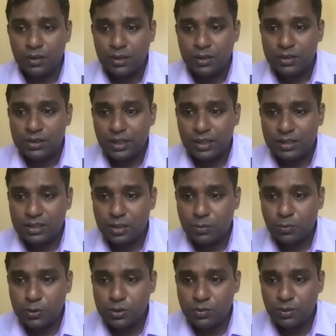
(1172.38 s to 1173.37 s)
So is it
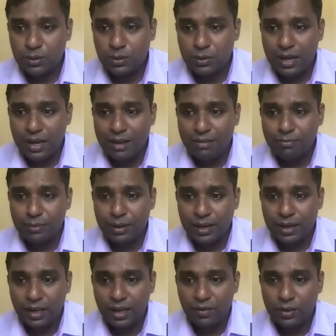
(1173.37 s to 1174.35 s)
possible to have
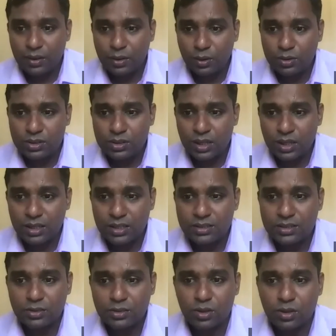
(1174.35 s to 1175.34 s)
menarche without secondary
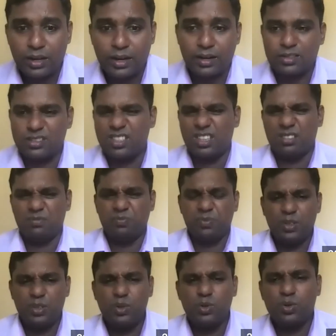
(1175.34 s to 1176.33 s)
sexual characteristic?
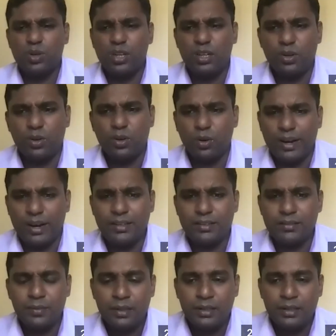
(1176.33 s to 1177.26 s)
Usually no, right?